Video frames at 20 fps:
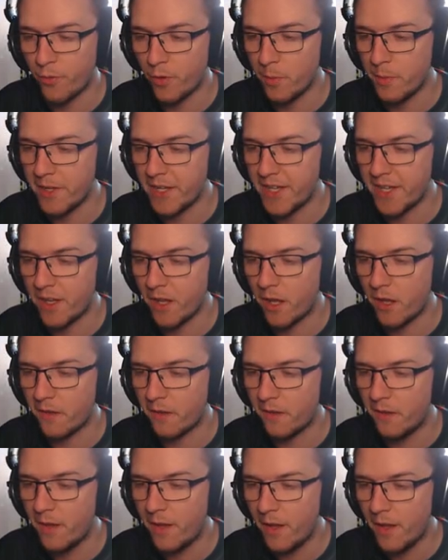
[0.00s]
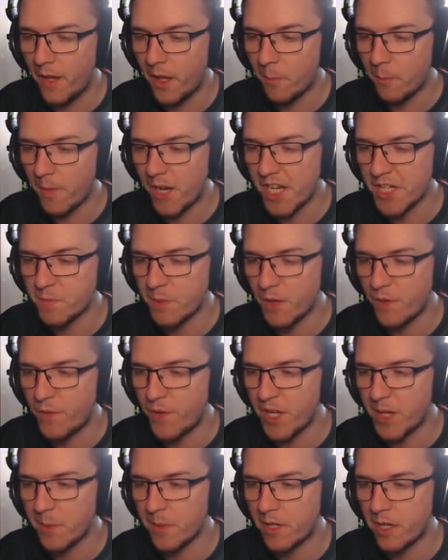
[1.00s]
from Ligue 1, managed by
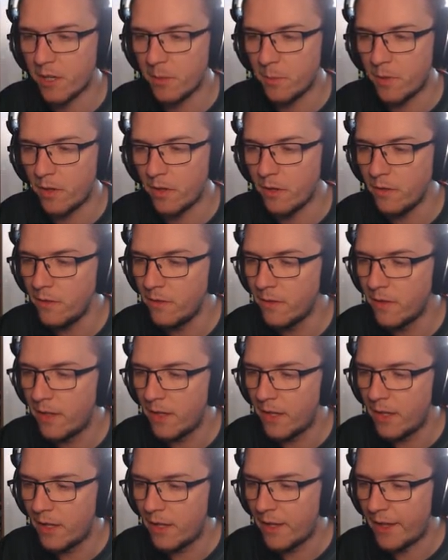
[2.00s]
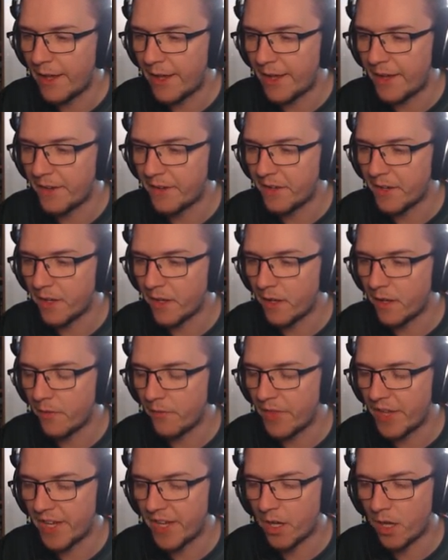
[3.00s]
Philippe Clement. And
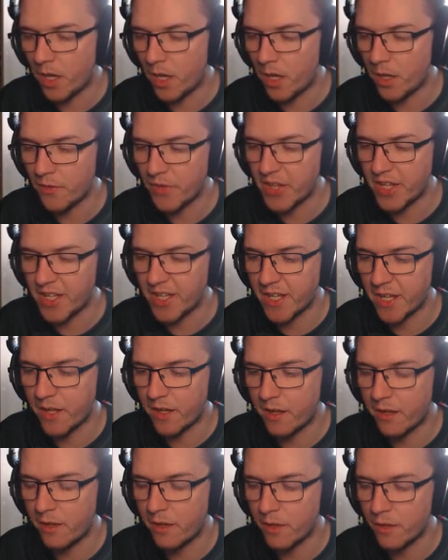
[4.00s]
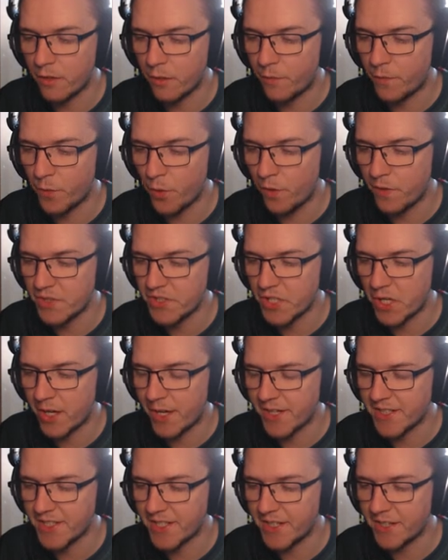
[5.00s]
they are the fourth
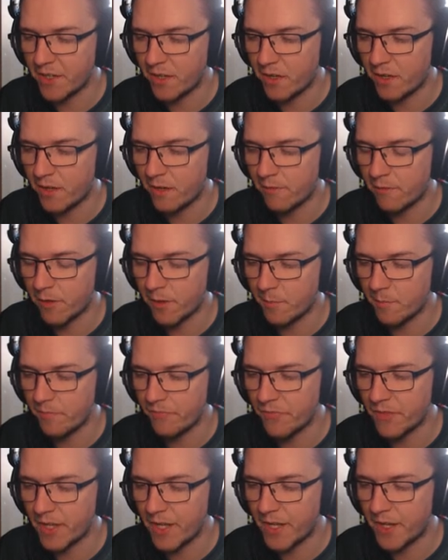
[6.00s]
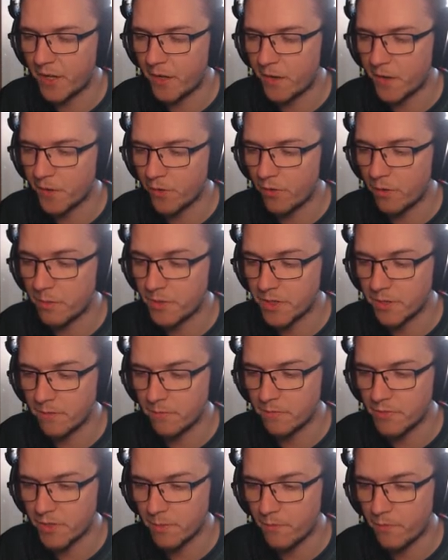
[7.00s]
side in our group.
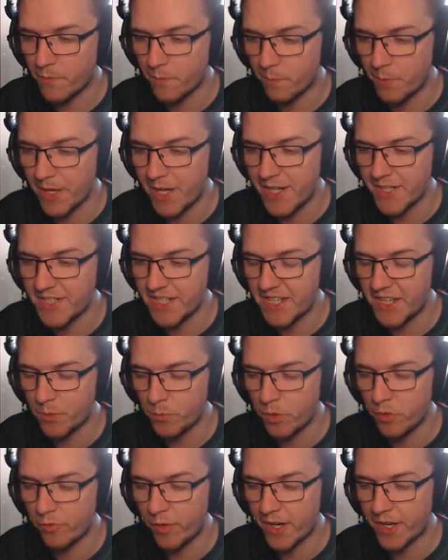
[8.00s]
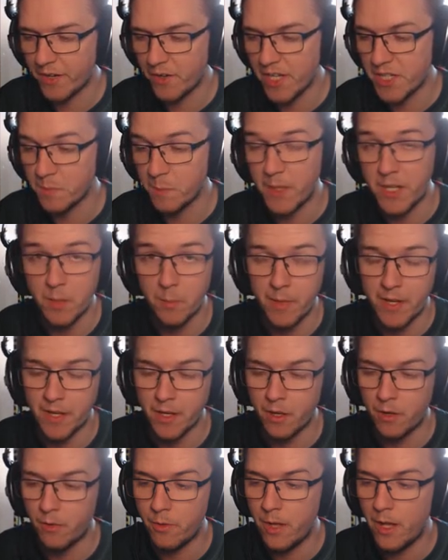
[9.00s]
Some players here that we'll recognise.
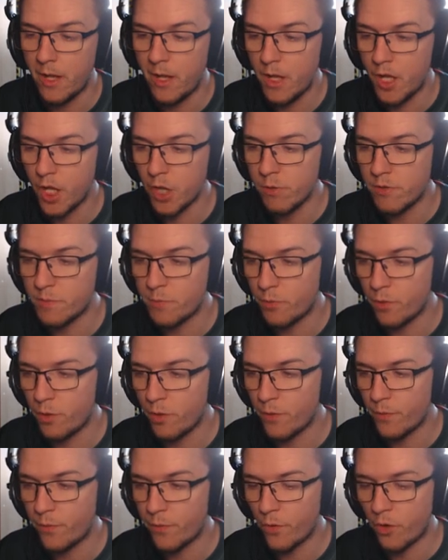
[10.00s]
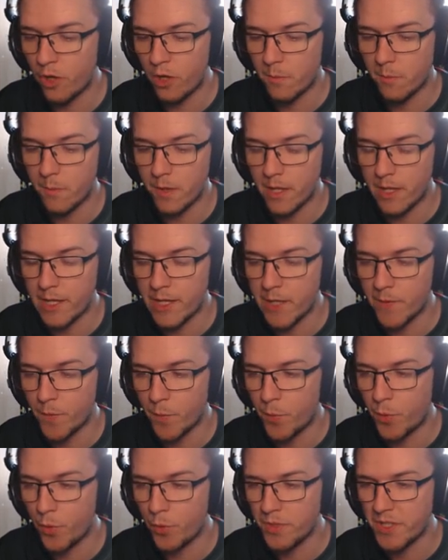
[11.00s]
Minamino, who was brought from
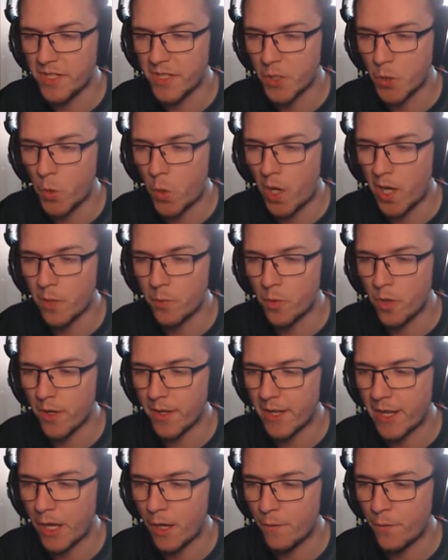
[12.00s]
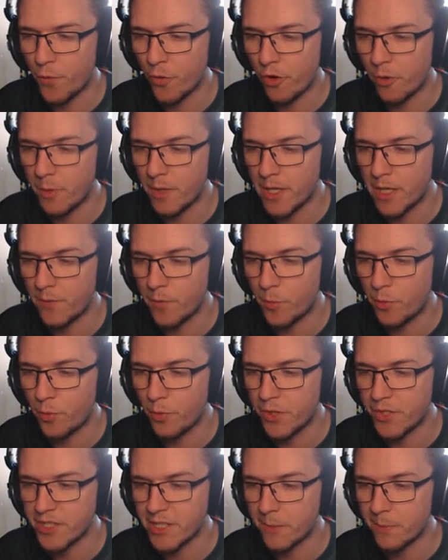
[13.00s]
Liverpool. Didn't quite work out for him at Liverpool,
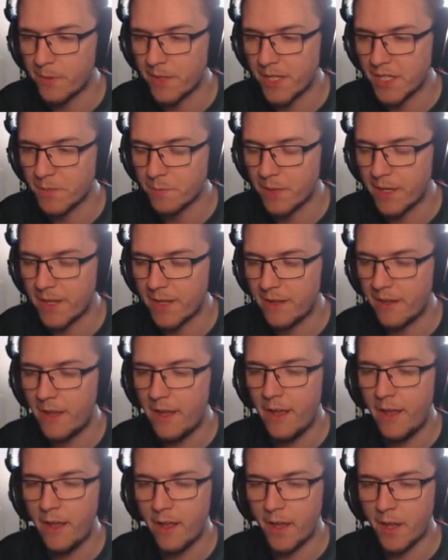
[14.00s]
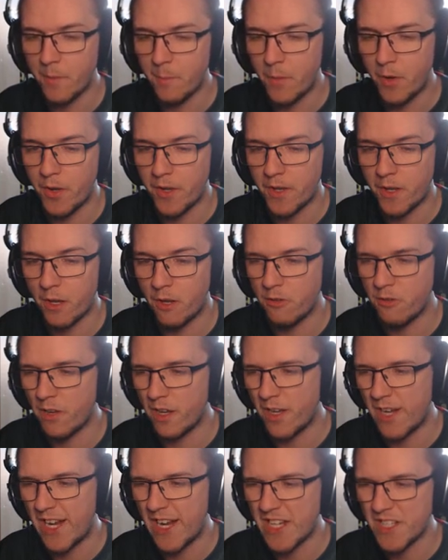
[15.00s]
the Japanese player. And Monaco,
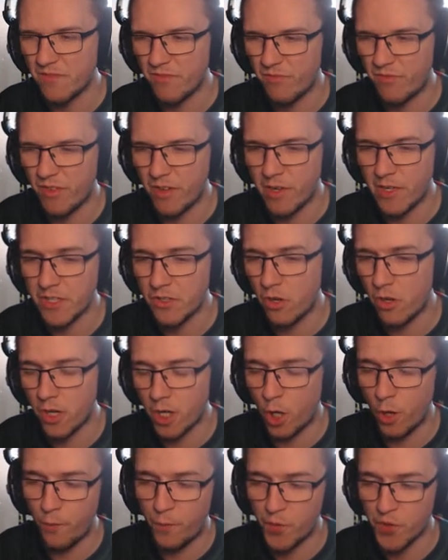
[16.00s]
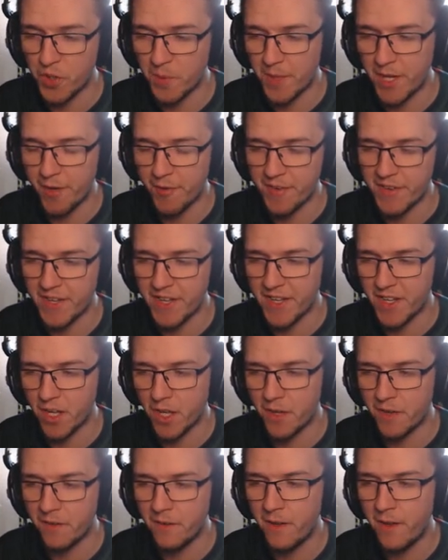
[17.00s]
he's got a goal for them here in Ligue
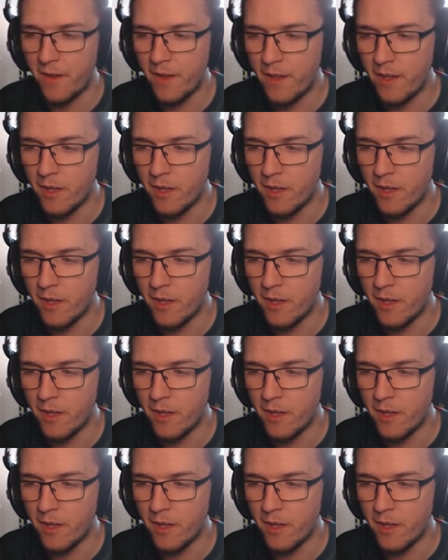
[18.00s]
1.